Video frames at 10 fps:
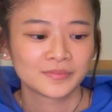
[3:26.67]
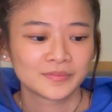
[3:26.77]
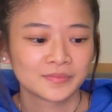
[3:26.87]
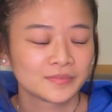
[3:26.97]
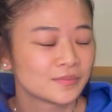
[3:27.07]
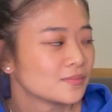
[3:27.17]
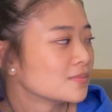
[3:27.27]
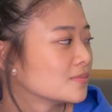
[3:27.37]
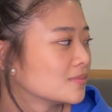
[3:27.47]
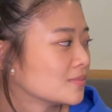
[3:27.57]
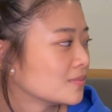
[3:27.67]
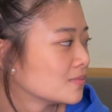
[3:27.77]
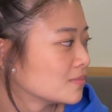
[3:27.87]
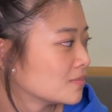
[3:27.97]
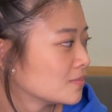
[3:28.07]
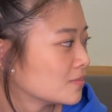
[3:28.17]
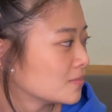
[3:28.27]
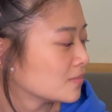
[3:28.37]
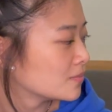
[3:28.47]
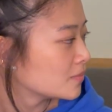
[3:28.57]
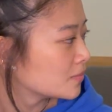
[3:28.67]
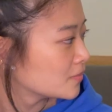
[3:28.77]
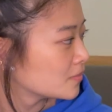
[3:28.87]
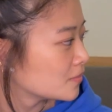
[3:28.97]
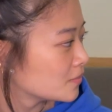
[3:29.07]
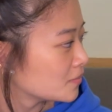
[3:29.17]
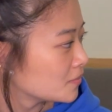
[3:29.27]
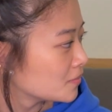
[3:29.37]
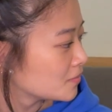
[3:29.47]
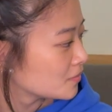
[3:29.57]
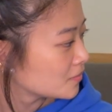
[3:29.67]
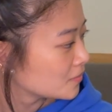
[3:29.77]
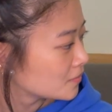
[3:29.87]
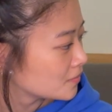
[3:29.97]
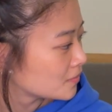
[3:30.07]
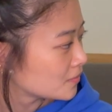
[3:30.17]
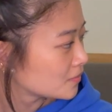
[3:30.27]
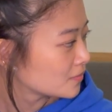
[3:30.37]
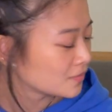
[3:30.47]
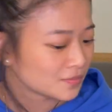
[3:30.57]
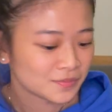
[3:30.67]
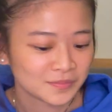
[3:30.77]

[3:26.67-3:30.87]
(not speaking)